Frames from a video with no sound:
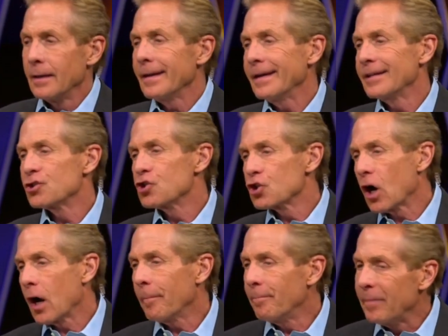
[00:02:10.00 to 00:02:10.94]
Is
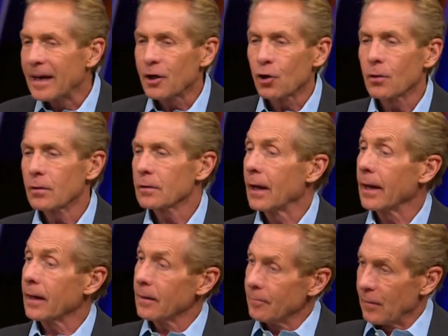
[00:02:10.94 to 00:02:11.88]
Ja better,
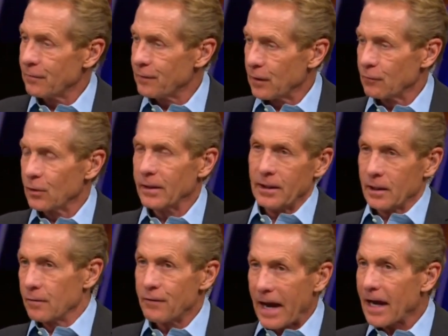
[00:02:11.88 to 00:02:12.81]
like my favorite, in a
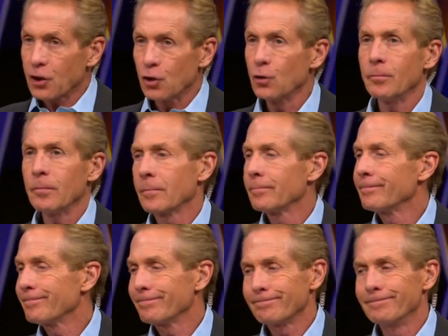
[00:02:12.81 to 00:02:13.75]
vacuum?
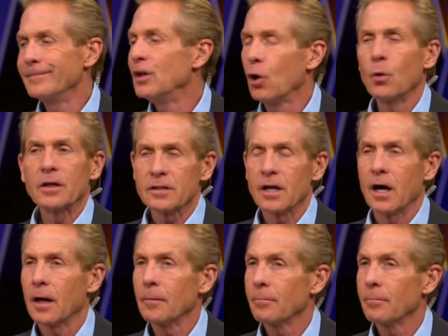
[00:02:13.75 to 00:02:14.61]
No, he's not.